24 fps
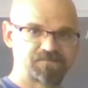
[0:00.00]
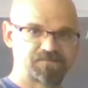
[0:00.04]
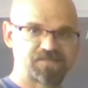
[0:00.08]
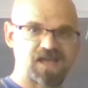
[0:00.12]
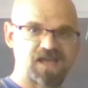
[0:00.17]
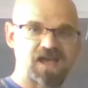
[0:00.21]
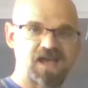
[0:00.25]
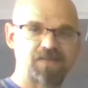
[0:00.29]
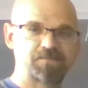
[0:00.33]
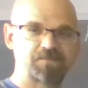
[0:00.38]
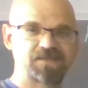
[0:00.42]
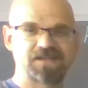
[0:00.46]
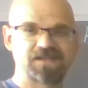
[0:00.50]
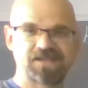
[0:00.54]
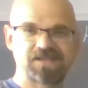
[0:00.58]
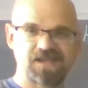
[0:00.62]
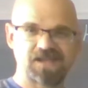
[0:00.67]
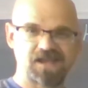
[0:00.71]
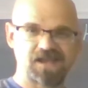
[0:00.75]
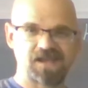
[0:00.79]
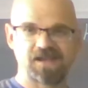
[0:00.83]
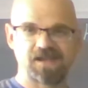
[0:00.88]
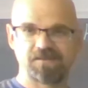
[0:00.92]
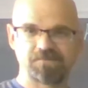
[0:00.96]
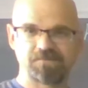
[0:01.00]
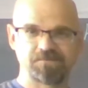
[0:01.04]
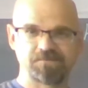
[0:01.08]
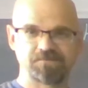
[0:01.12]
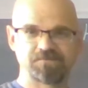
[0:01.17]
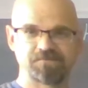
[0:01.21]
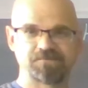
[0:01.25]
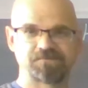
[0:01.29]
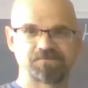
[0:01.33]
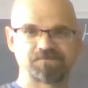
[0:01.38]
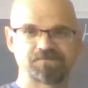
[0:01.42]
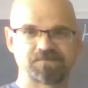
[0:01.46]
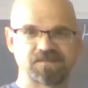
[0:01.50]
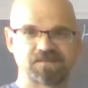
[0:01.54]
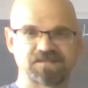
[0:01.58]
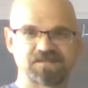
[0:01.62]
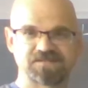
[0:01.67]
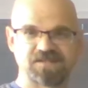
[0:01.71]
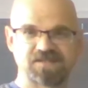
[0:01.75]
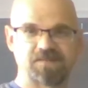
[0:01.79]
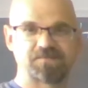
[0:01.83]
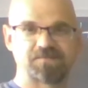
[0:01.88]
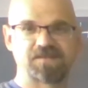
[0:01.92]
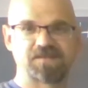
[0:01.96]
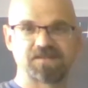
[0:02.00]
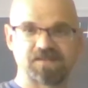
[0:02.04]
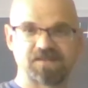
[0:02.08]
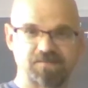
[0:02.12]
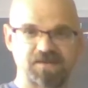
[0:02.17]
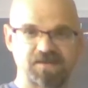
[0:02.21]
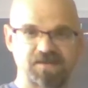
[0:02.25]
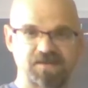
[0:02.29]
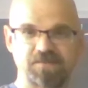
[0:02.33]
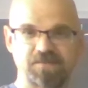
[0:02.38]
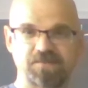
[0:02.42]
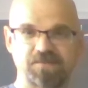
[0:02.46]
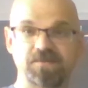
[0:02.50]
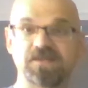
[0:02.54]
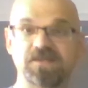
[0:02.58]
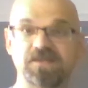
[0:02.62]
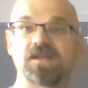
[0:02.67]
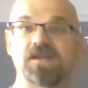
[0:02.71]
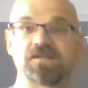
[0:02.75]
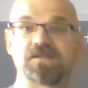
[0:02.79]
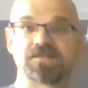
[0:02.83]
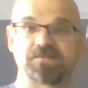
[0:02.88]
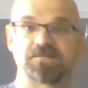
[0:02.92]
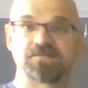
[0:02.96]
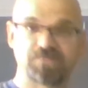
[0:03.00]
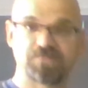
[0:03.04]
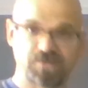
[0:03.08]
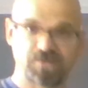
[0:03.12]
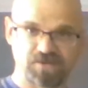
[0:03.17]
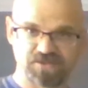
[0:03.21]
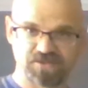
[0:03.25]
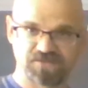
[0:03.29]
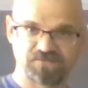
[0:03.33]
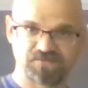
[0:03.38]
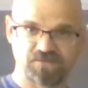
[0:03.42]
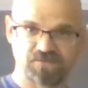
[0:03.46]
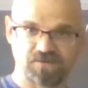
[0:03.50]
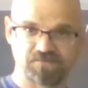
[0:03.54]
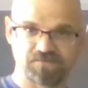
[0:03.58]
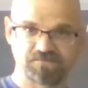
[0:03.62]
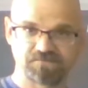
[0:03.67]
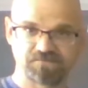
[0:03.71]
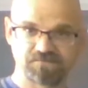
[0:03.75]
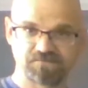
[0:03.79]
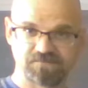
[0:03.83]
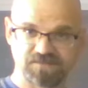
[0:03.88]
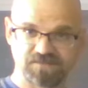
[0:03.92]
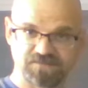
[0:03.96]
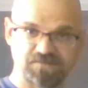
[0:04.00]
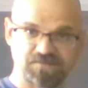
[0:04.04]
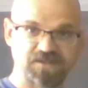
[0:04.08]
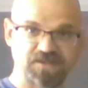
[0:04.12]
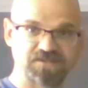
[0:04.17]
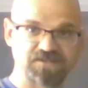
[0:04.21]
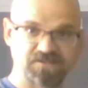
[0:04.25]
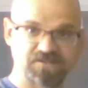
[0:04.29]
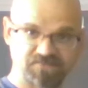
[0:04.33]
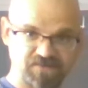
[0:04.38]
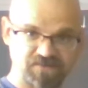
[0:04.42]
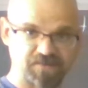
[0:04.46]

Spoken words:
That became something that people began to push for, especially